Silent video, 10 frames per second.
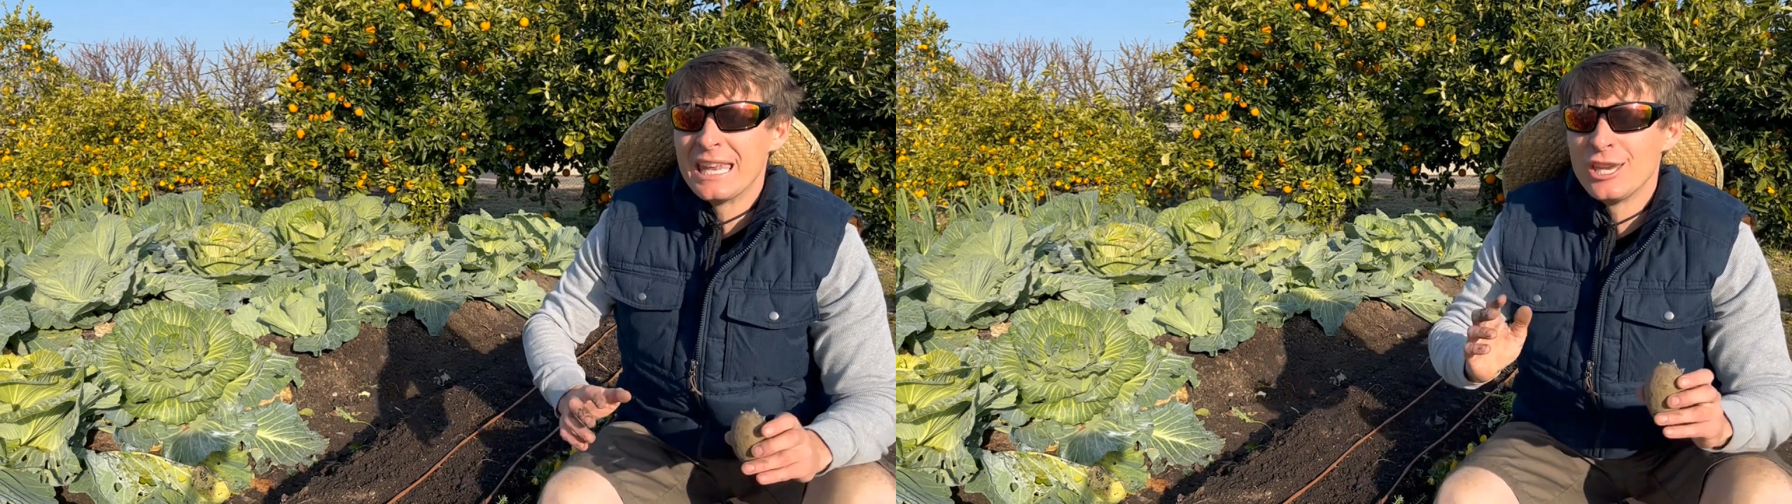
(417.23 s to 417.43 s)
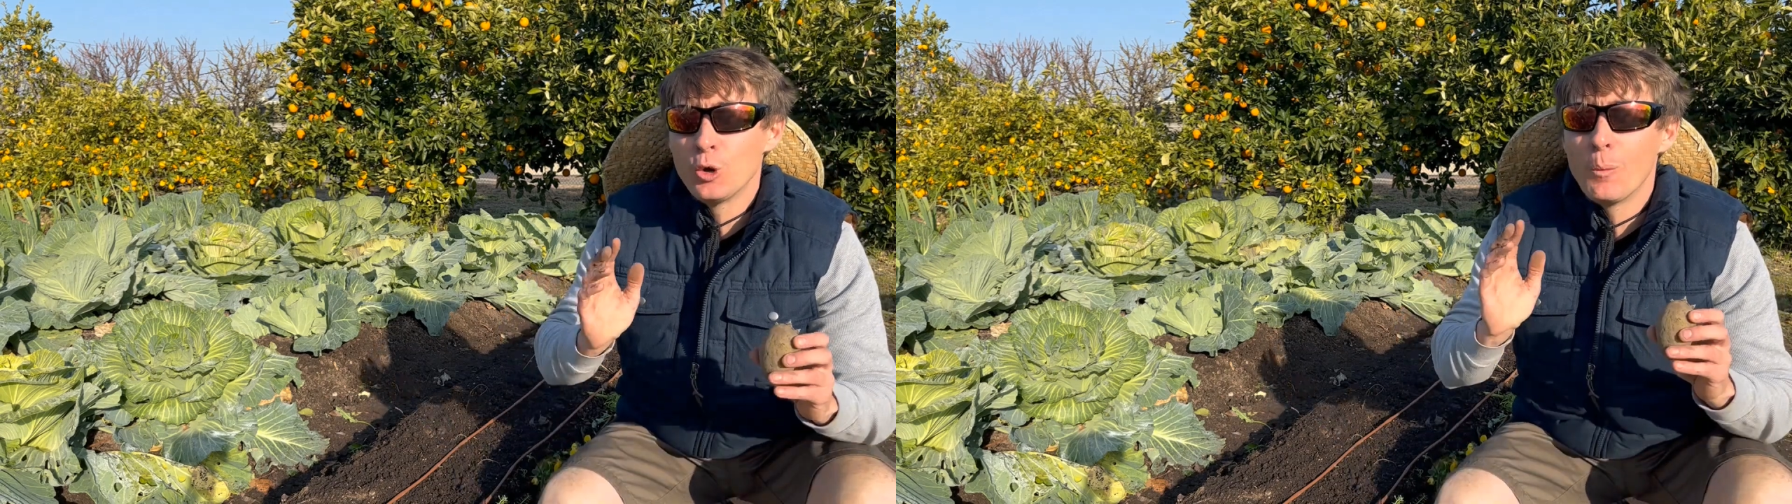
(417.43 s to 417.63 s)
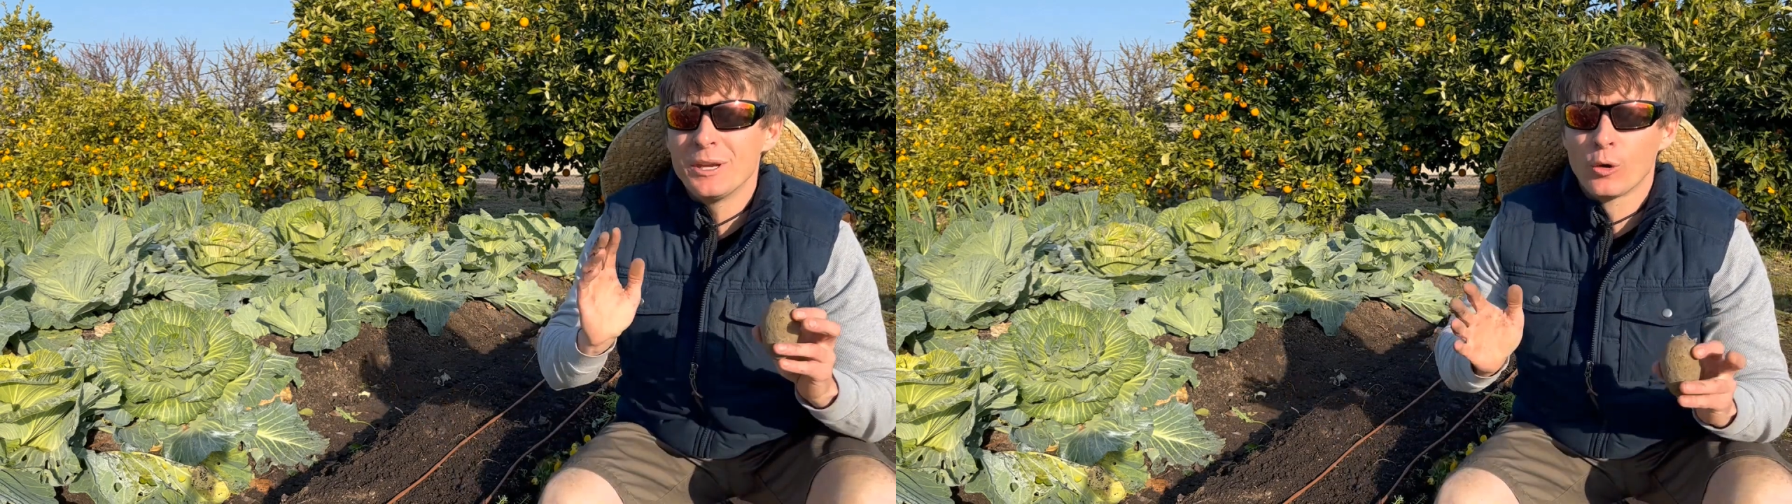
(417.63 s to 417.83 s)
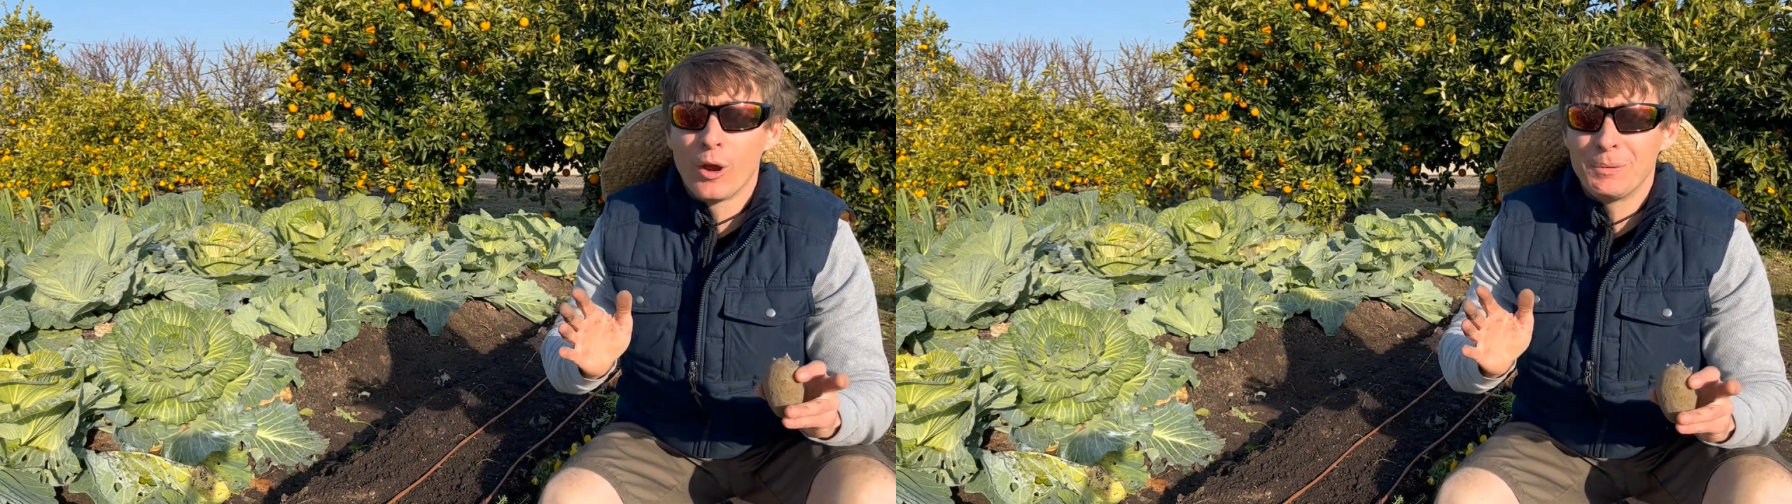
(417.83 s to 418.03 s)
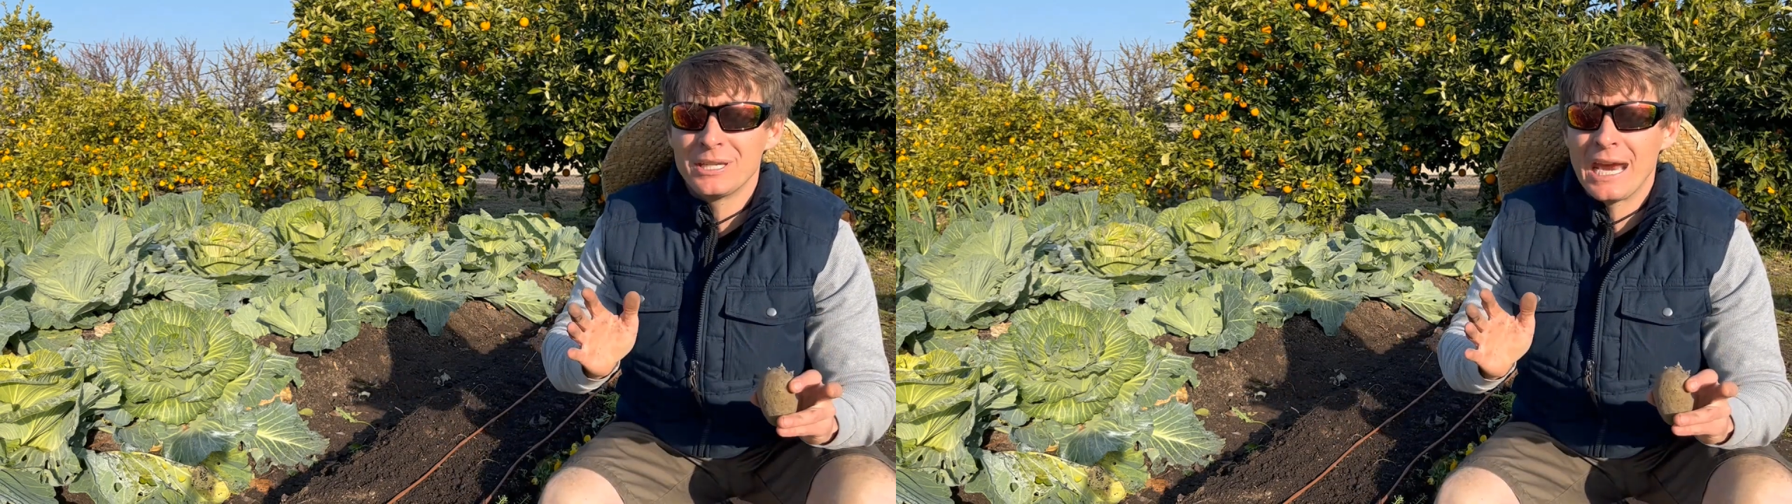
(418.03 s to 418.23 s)
and then you will be
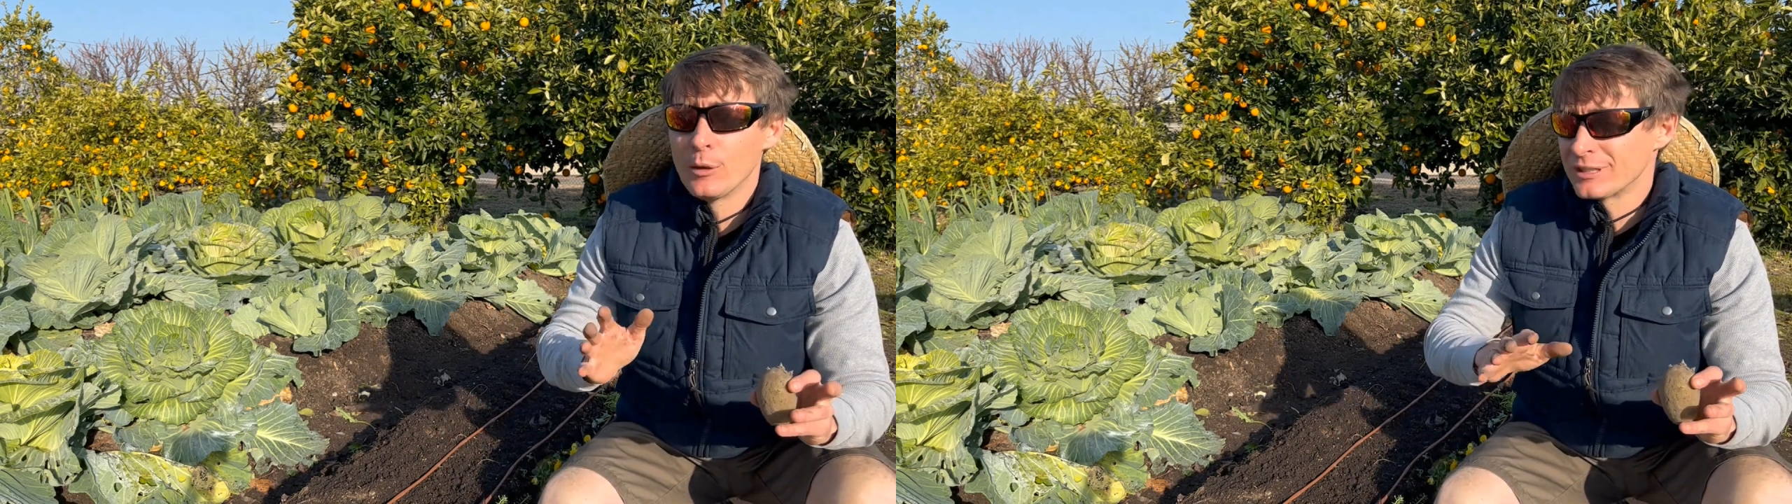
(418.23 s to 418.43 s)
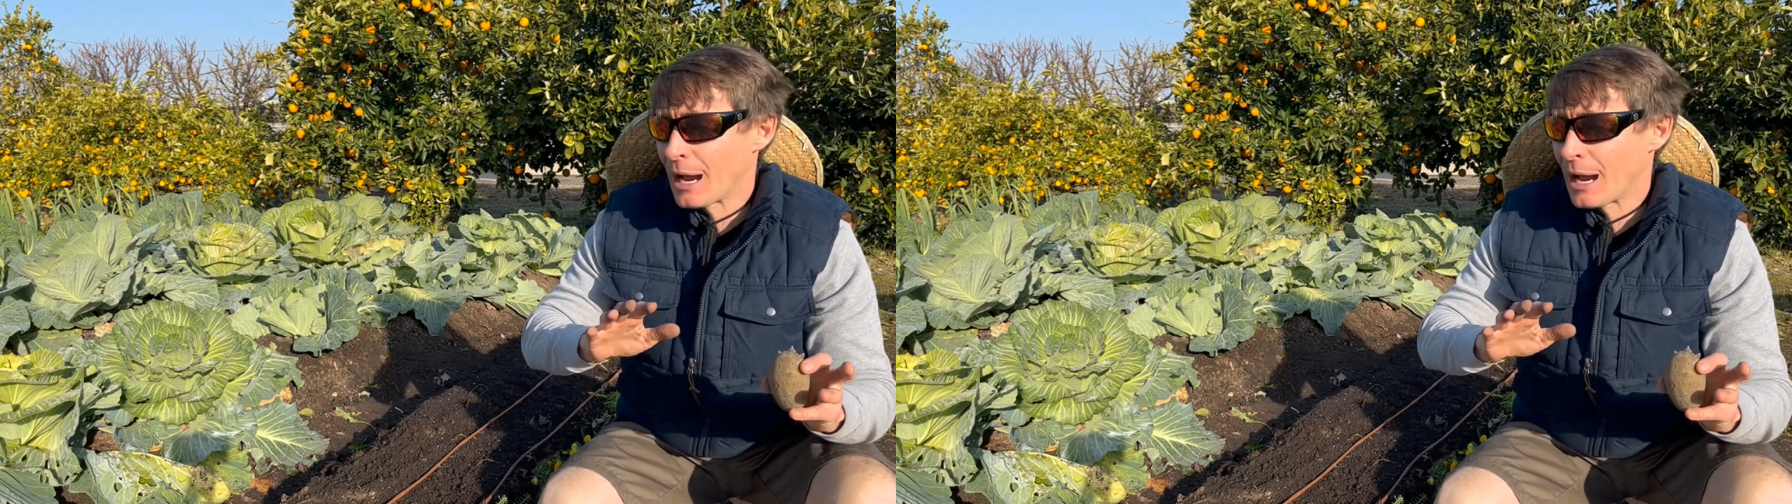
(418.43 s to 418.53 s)
growing potatoes.